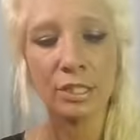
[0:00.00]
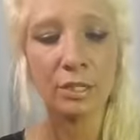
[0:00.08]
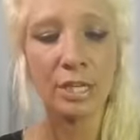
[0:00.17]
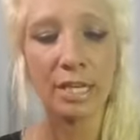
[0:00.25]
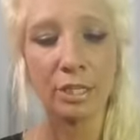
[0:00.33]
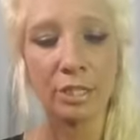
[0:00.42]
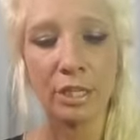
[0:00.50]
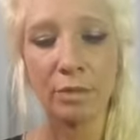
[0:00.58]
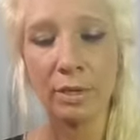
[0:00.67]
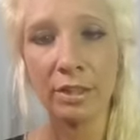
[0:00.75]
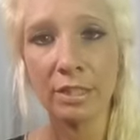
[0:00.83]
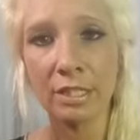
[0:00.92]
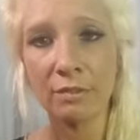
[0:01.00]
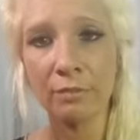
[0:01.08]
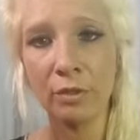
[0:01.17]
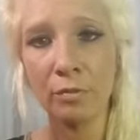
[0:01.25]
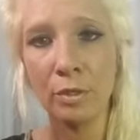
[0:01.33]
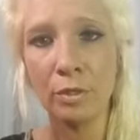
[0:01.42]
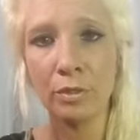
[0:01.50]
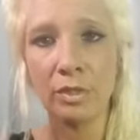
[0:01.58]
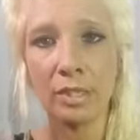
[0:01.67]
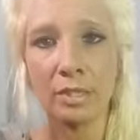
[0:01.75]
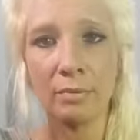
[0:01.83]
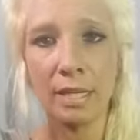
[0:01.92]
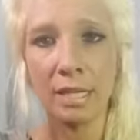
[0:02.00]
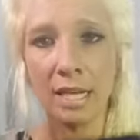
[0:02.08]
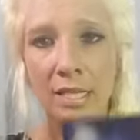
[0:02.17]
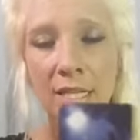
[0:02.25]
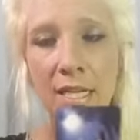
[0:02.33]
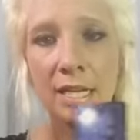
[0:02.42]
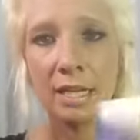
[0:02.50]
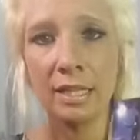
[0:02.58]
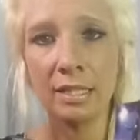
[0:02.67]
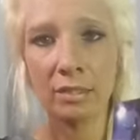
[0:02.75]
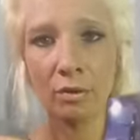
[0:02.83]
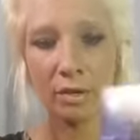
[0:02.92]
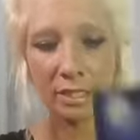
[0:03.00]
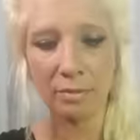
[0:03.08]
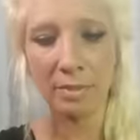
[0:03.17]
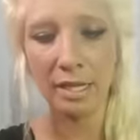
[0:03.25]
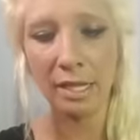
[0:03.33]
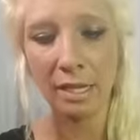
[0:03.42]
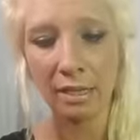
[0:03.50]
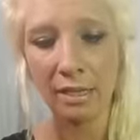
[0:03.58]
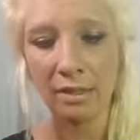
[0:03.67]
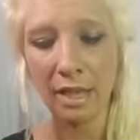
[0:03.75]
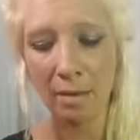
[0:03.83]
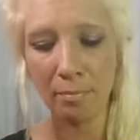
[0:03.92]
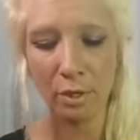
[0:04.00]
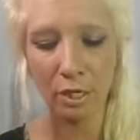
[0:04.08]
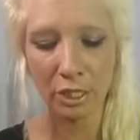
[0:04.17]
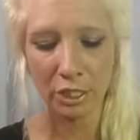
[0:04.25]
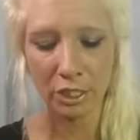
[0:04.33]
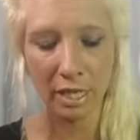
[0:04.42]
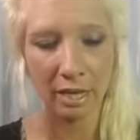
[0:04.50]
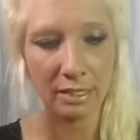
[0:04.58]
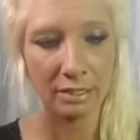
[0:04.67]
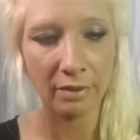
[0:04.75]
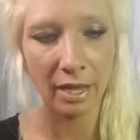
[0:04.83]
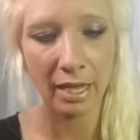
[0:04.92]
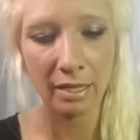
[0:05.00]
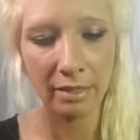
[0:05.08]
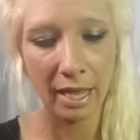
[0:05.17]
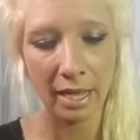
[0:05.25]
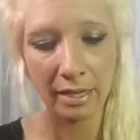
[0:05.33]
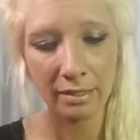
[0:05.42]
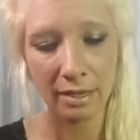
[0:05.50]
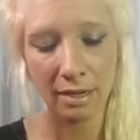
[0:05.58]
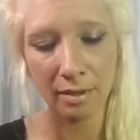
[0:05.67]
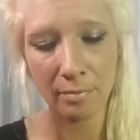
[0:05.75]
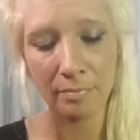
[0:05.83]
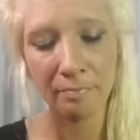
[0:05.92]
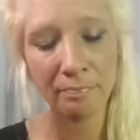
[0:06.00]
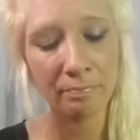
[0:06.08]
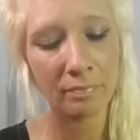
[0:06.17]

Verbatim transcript: So the energy with this full moon this weekend is going to be that push, that divine, that, um,